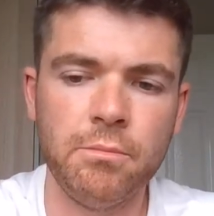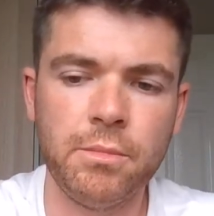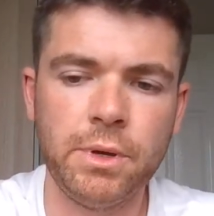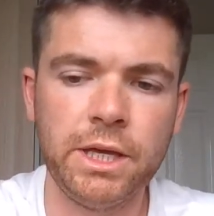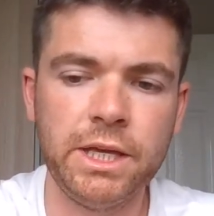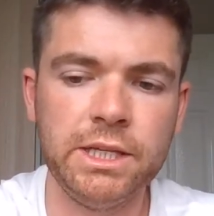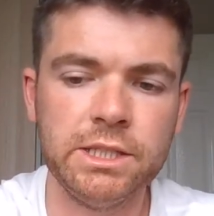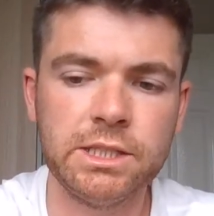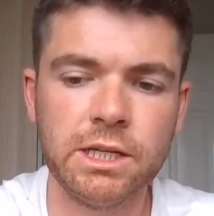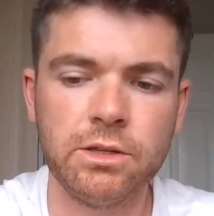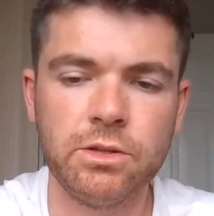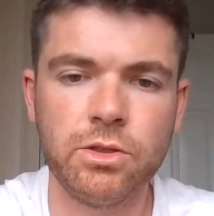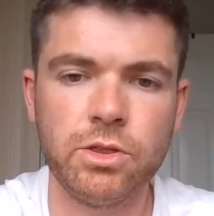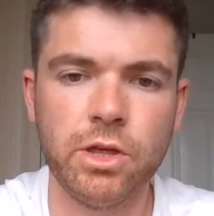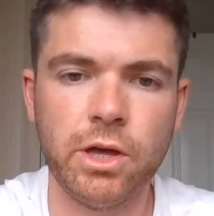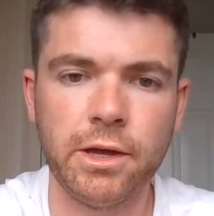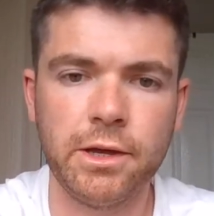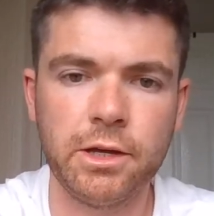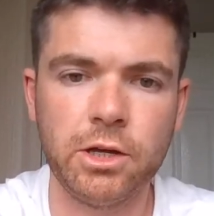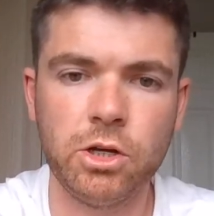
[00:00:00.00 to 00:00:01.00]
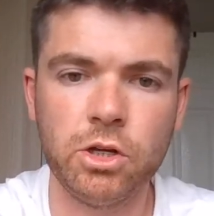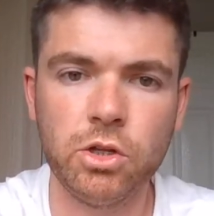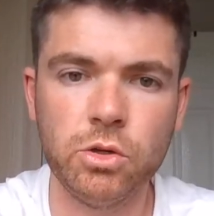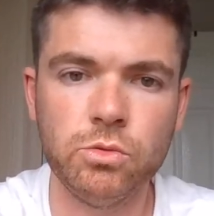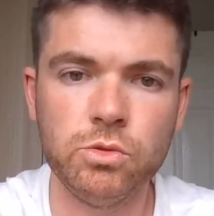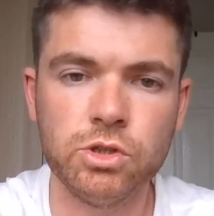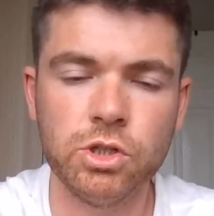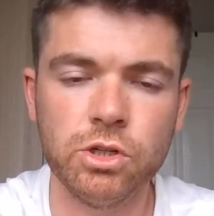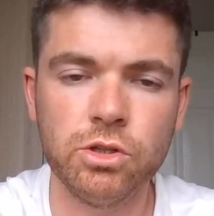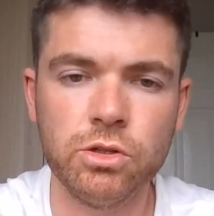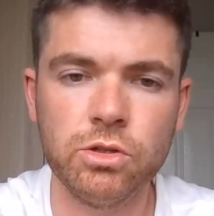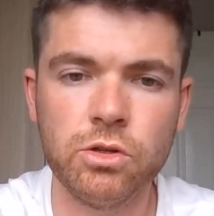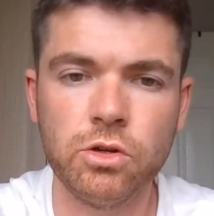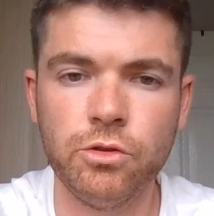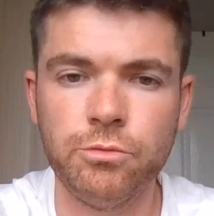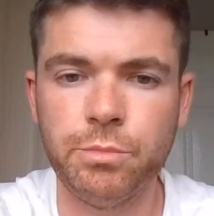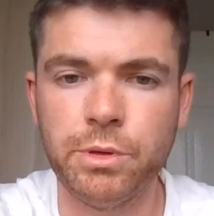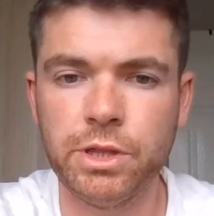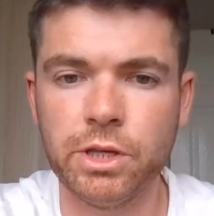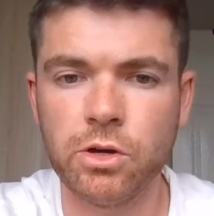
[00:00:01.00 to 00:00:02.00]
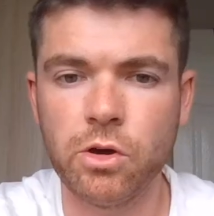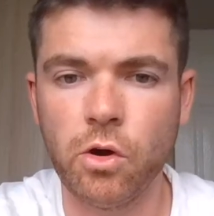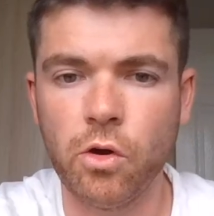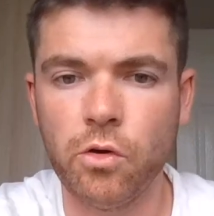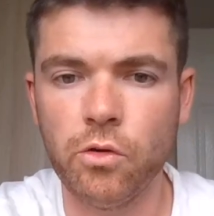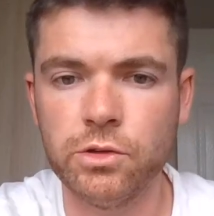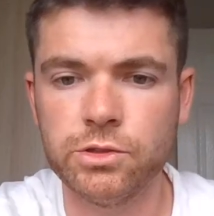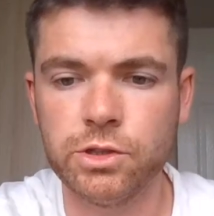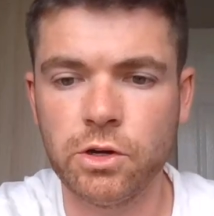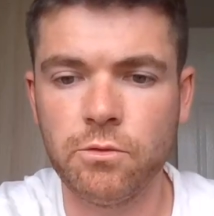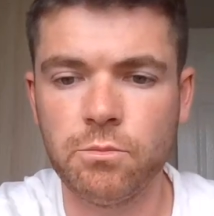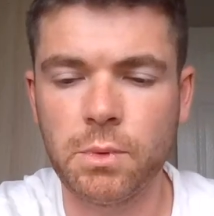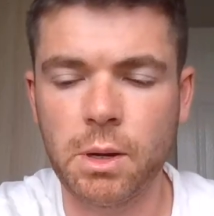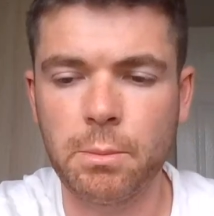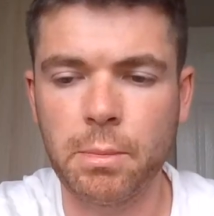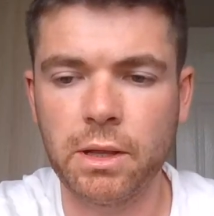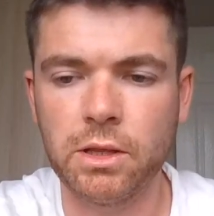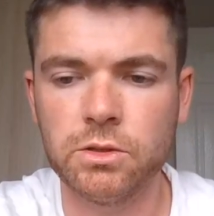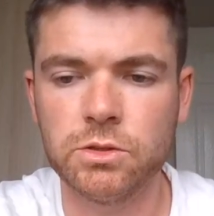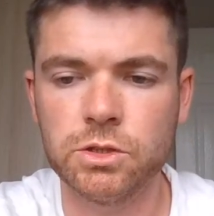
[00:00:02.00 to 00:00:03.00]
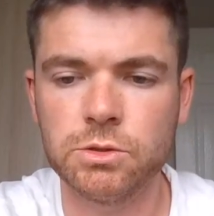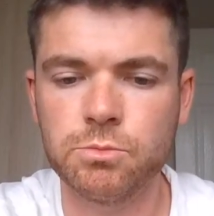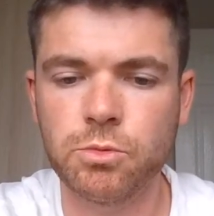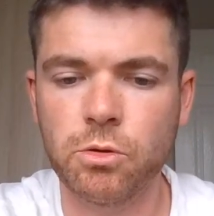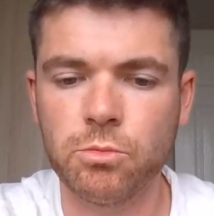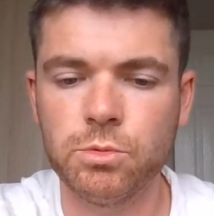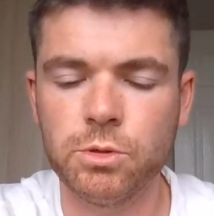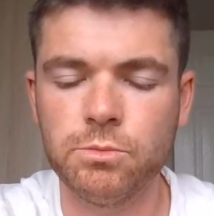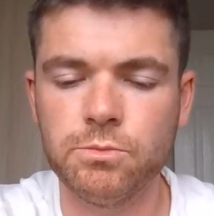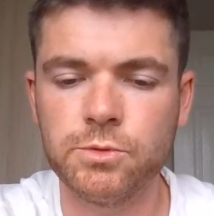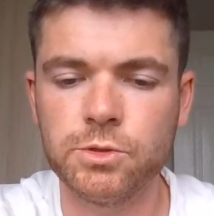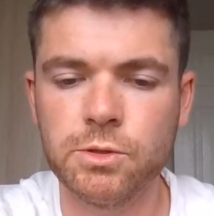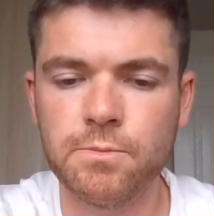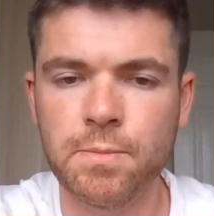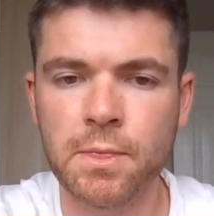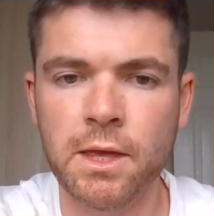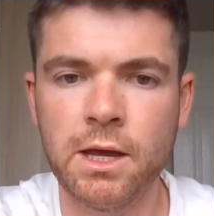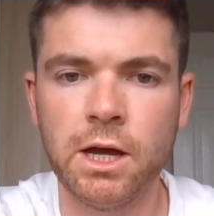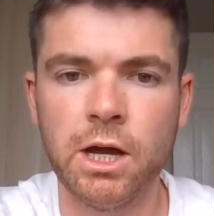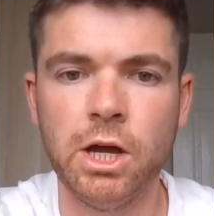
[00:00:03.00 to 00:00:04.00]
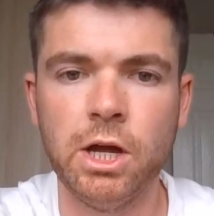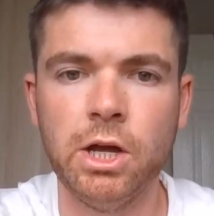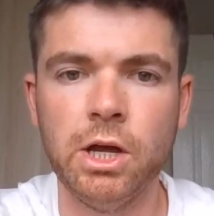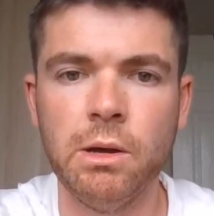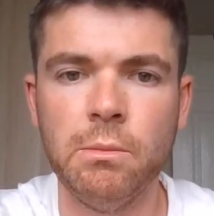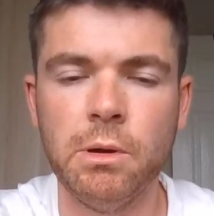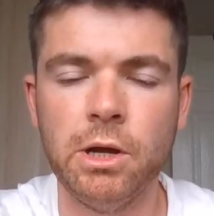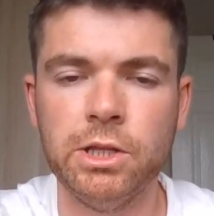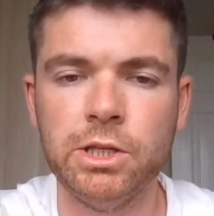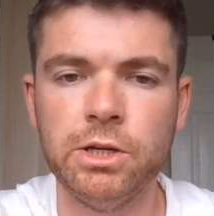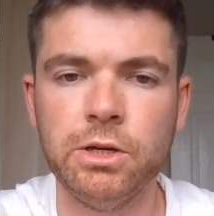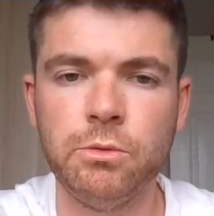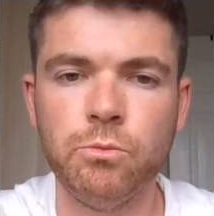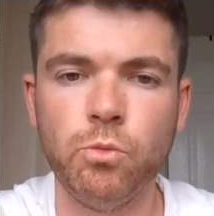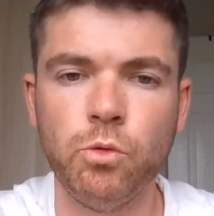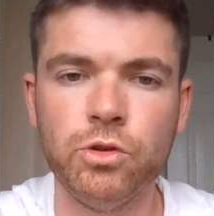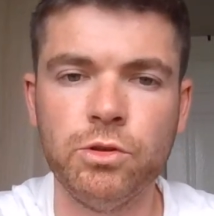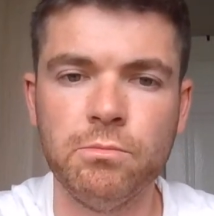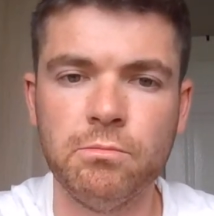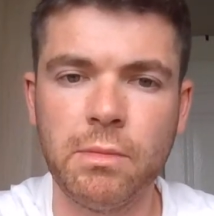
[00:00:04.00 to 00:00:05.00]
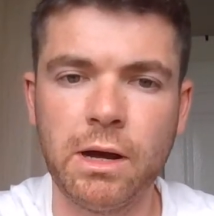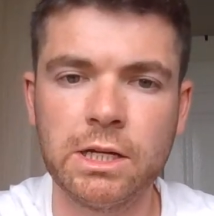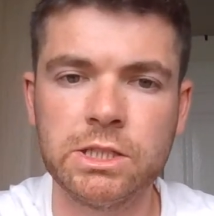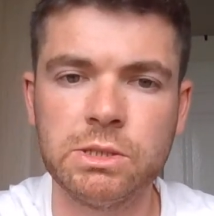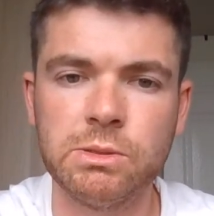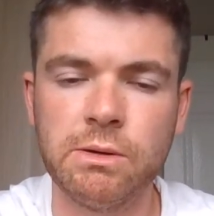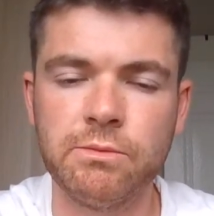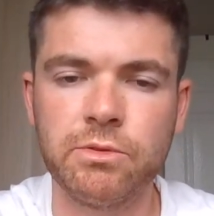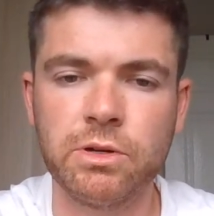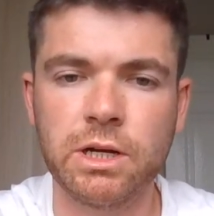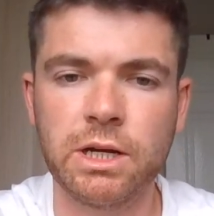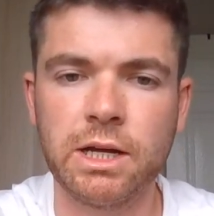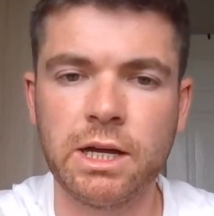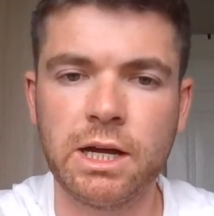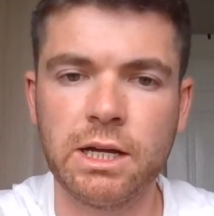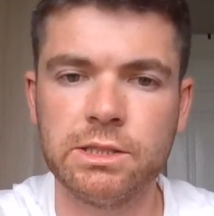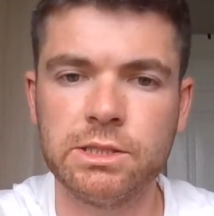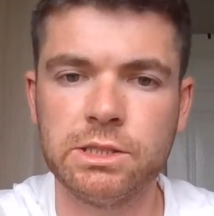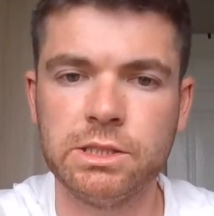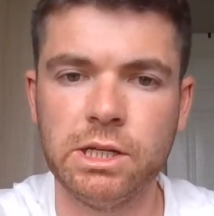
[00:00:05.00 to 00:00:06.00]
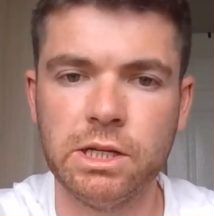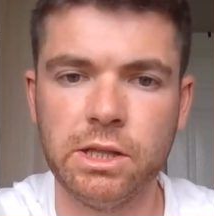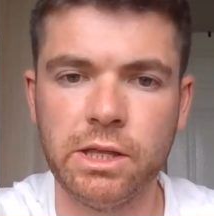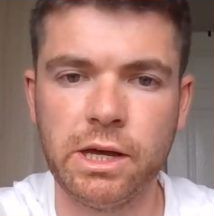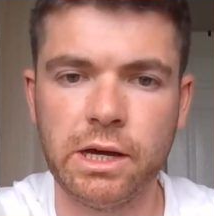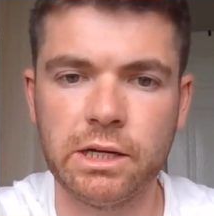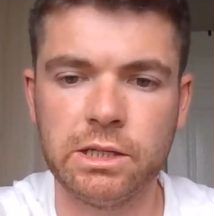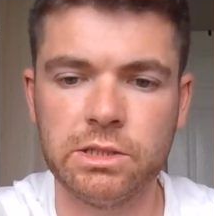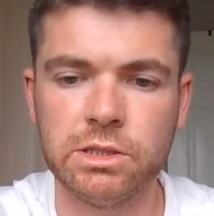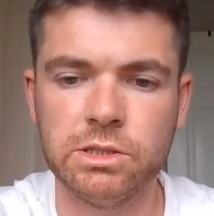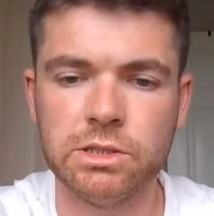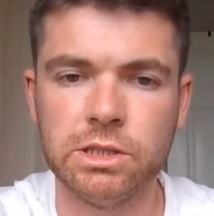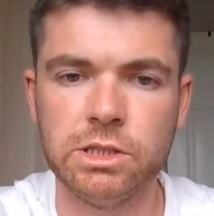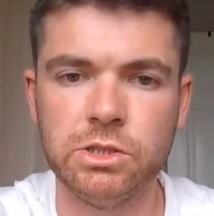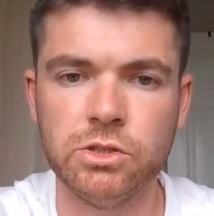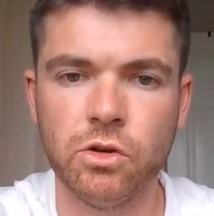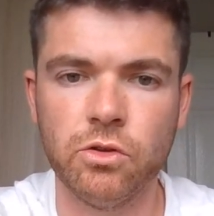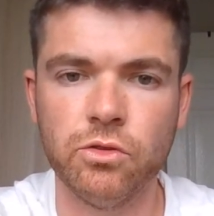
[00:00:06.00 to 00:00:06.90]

He said that gluten could be the cause of my balance problems, and it wouldn't matter whether I had celiac disease